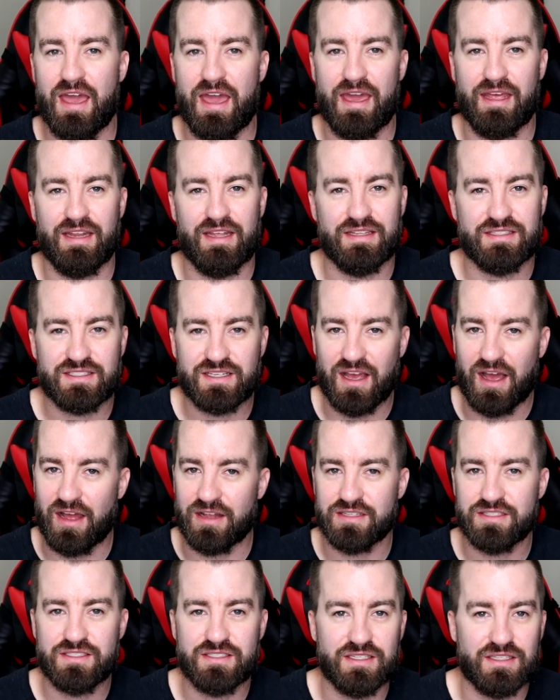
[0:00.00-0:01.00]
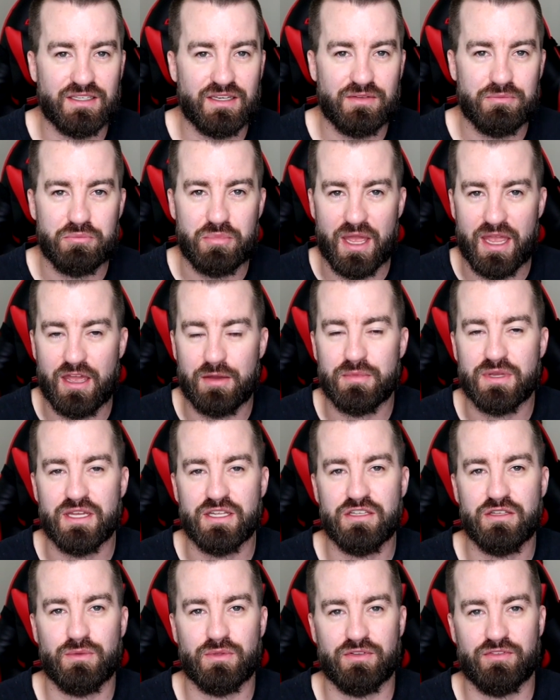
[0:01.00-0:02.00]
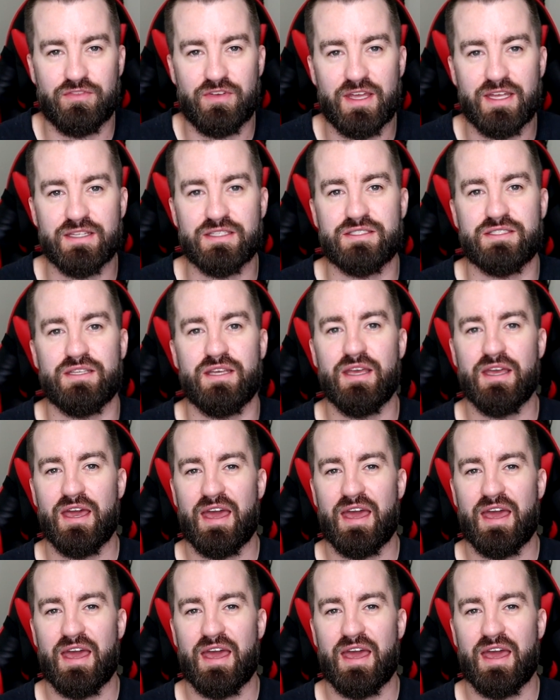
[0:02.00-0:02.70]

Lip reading: and it's constant, bam, hit you in the face.